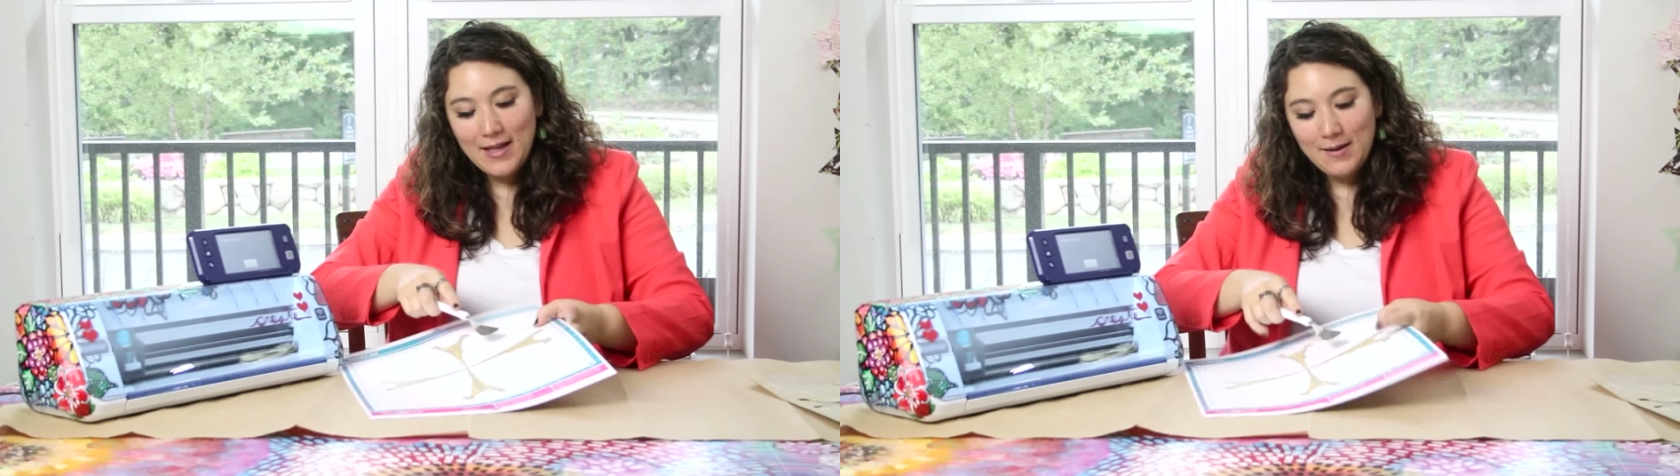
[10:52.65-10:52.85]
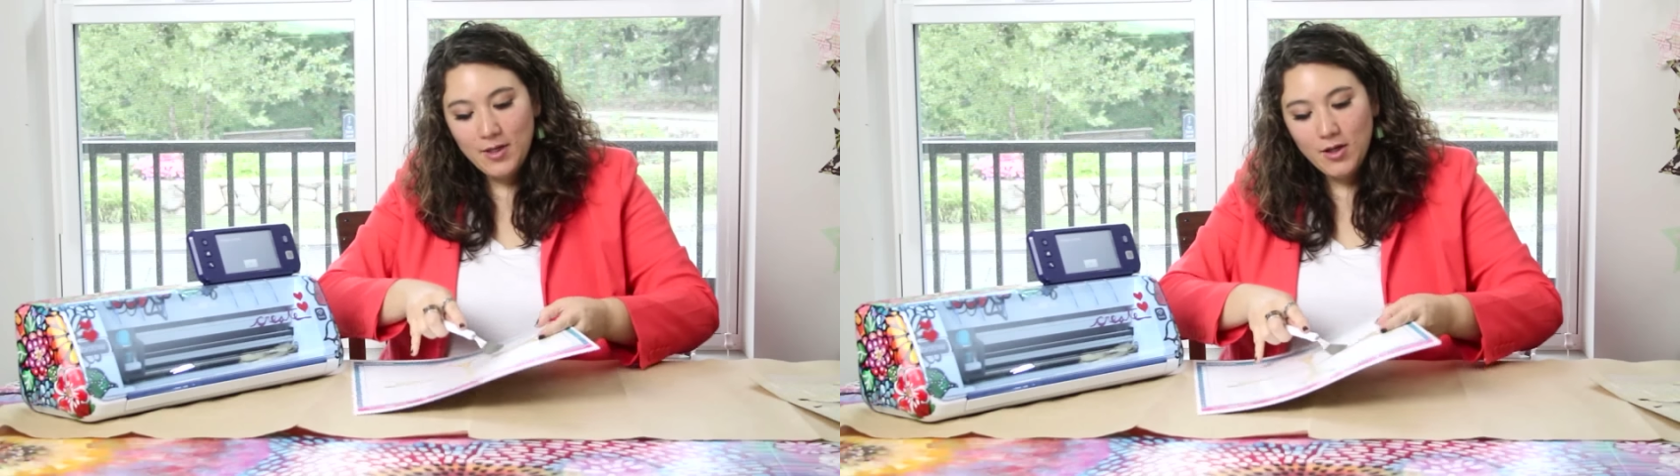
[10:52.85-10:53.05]

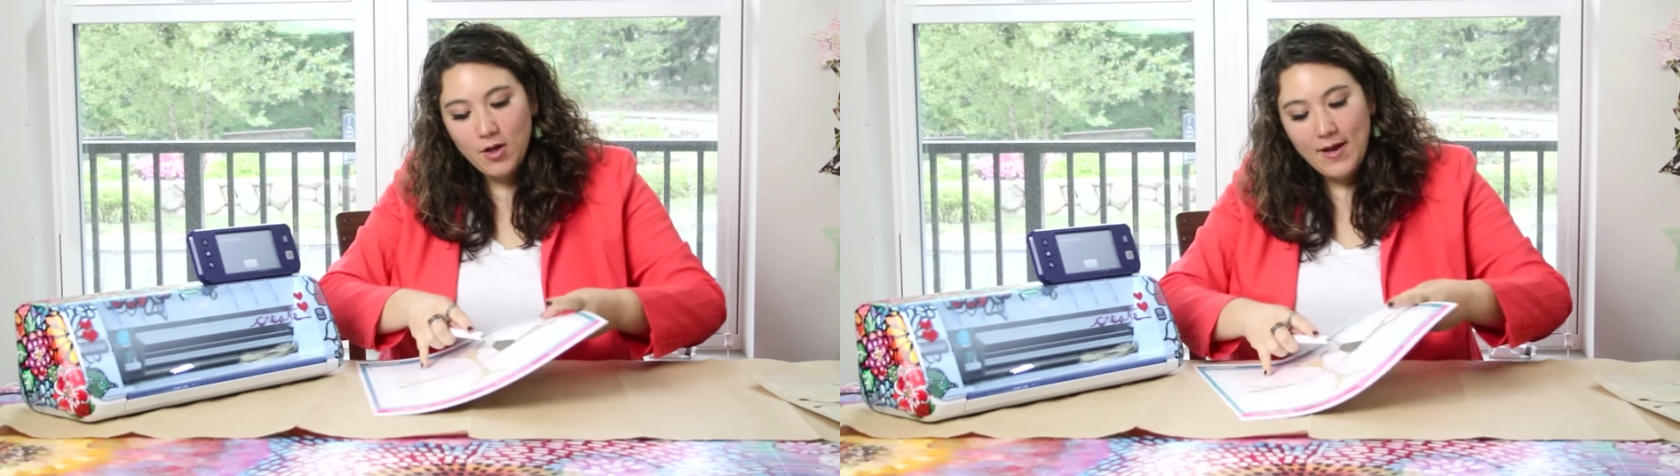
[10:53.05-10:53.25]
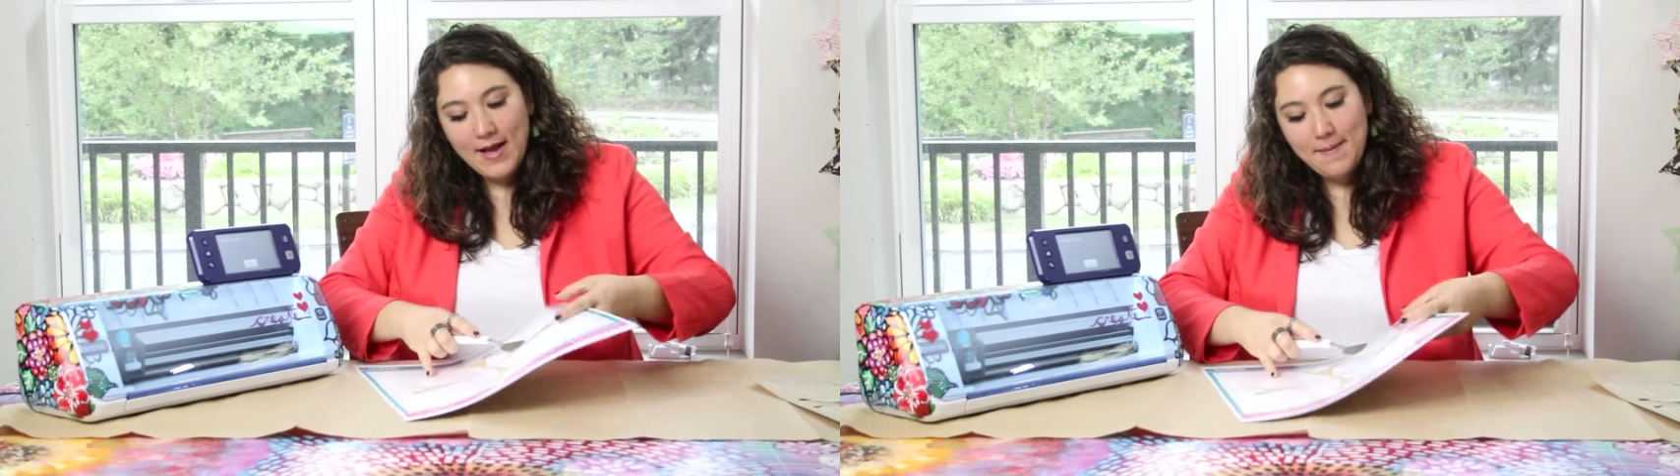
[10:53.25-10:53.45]
and I'm going to
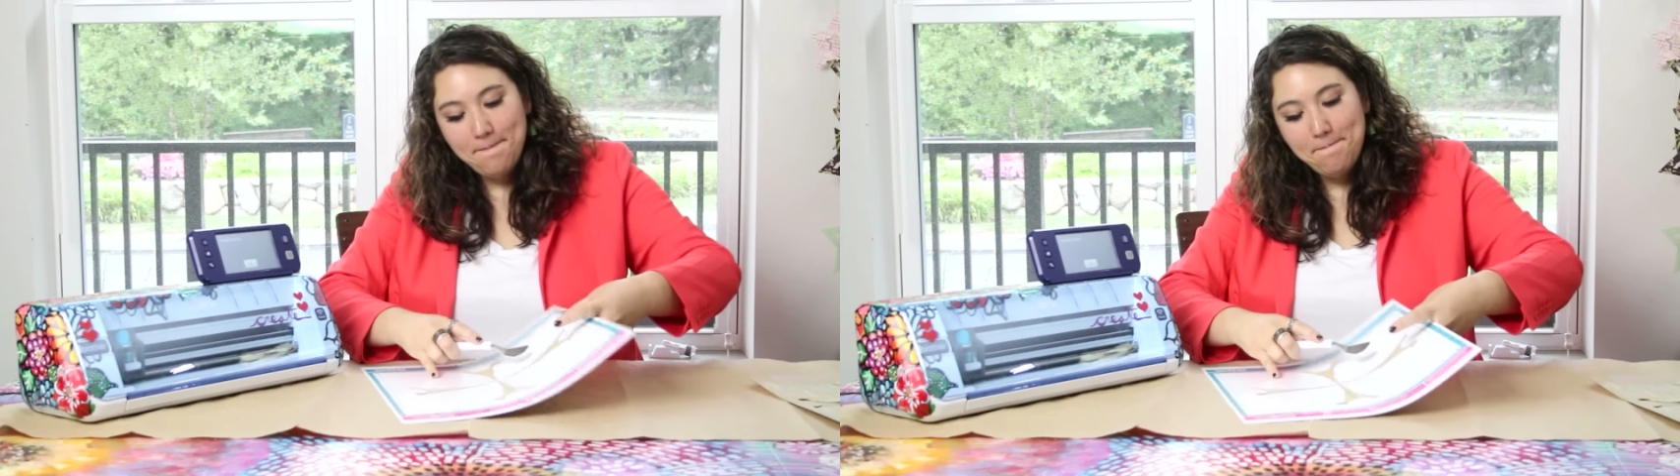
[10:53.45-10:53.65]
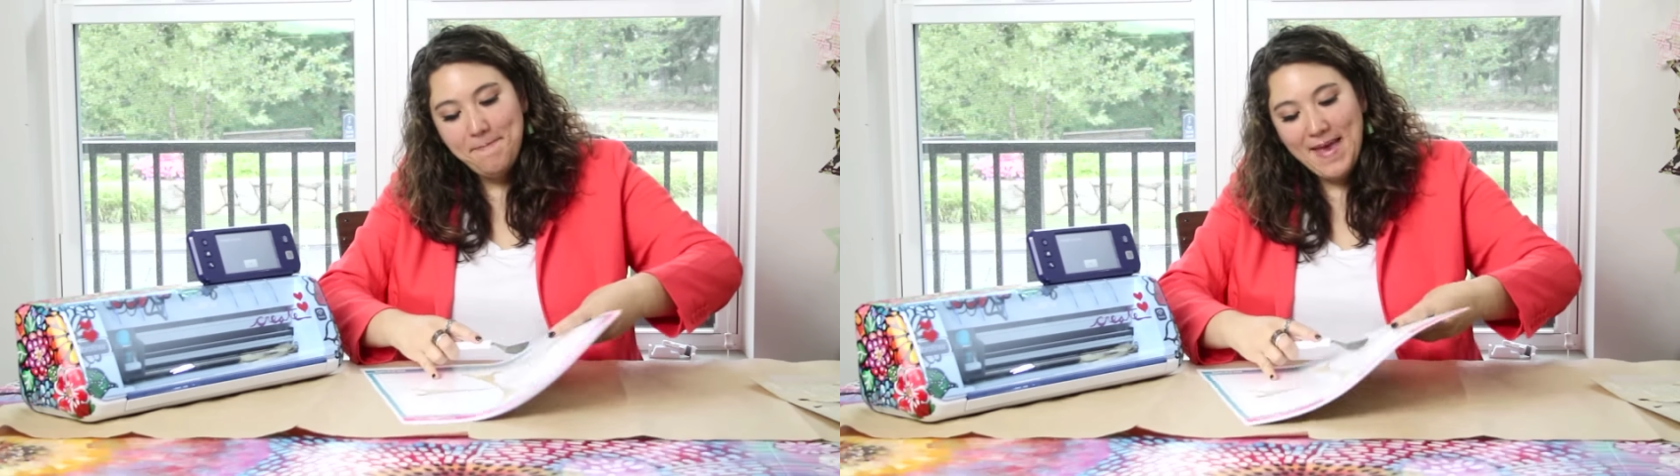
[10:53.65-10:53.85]
go ahead
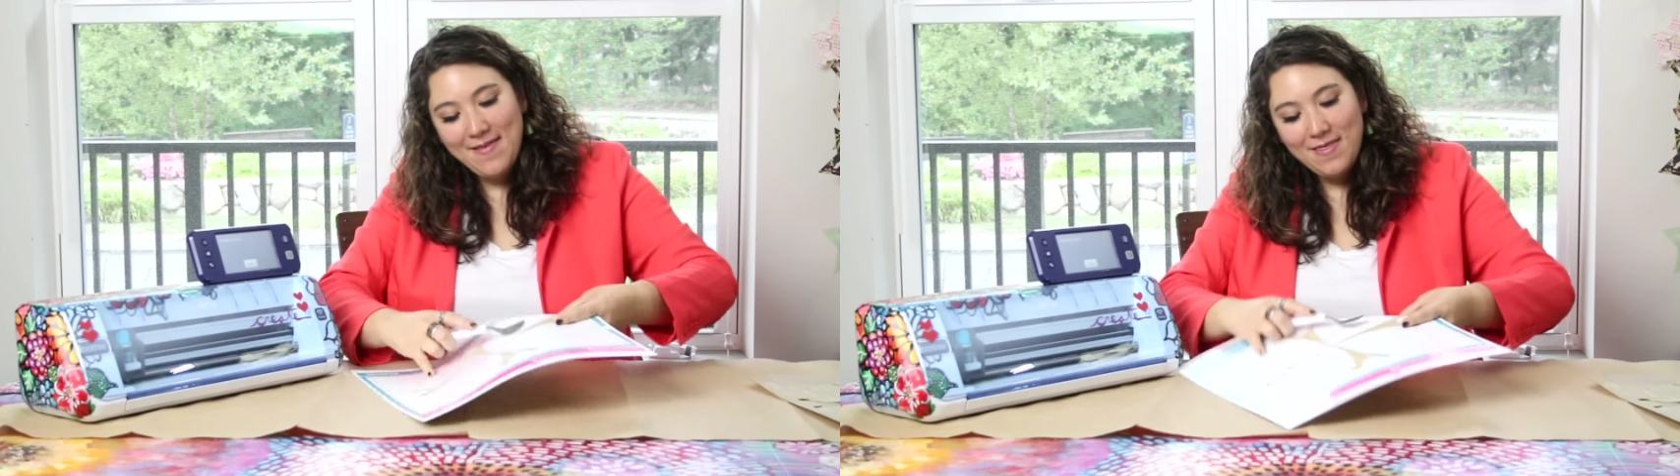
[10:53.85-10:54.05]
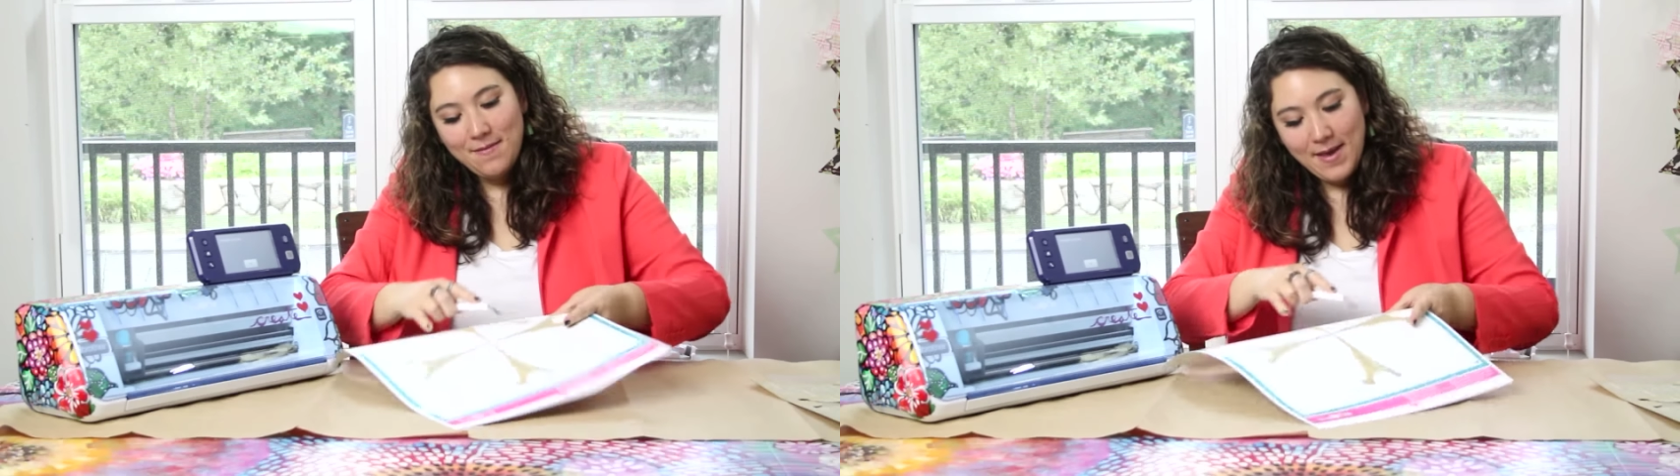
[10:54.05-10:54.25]
and
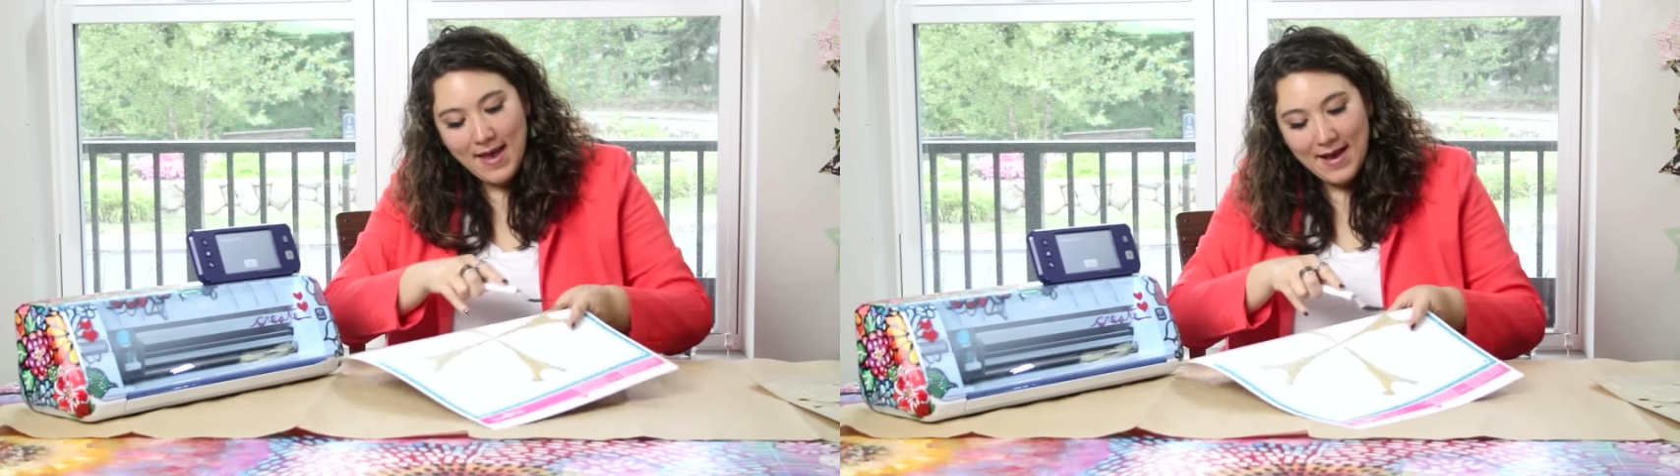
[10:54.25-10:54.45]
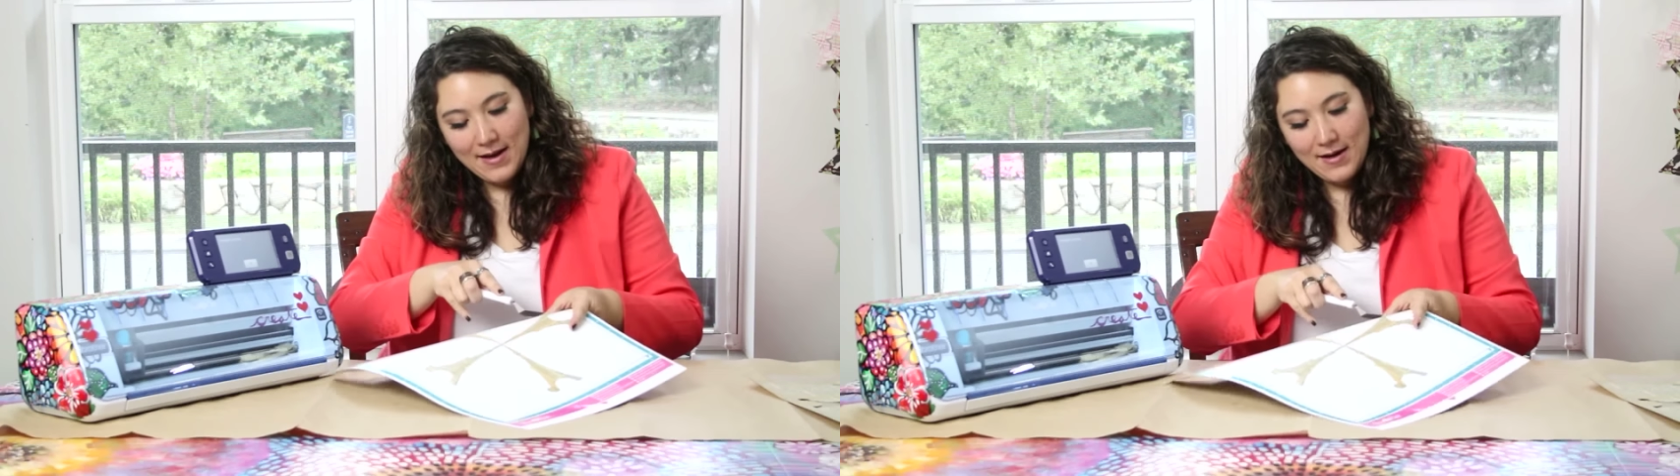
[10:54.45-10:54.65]
bend the
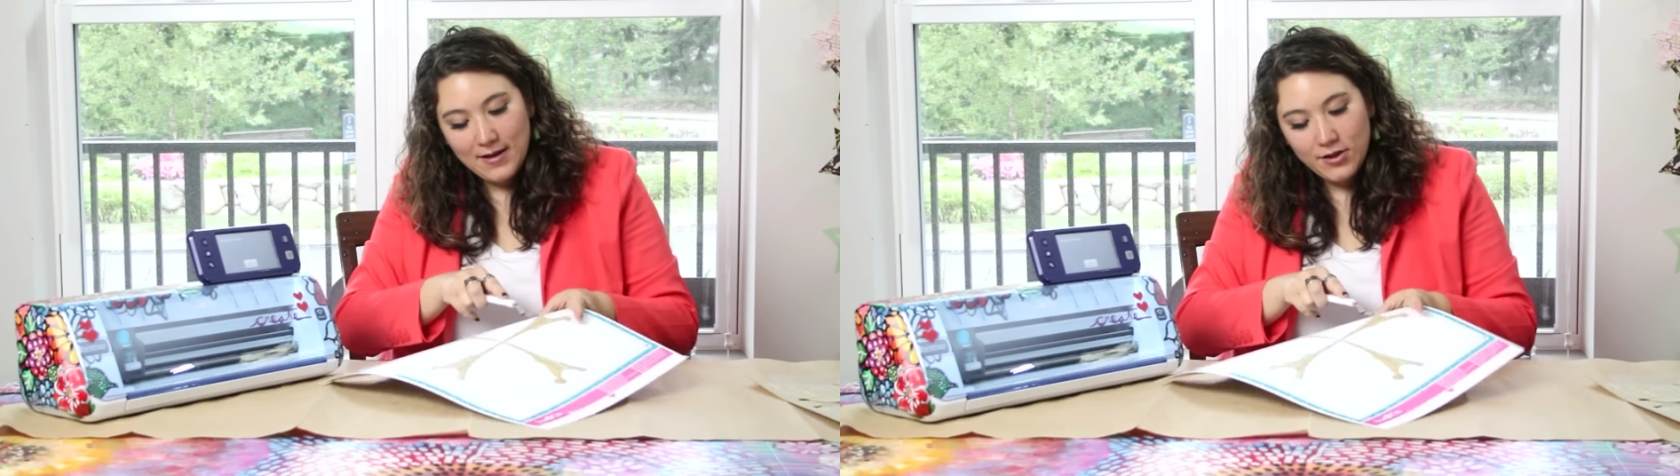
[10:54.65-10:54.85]
mat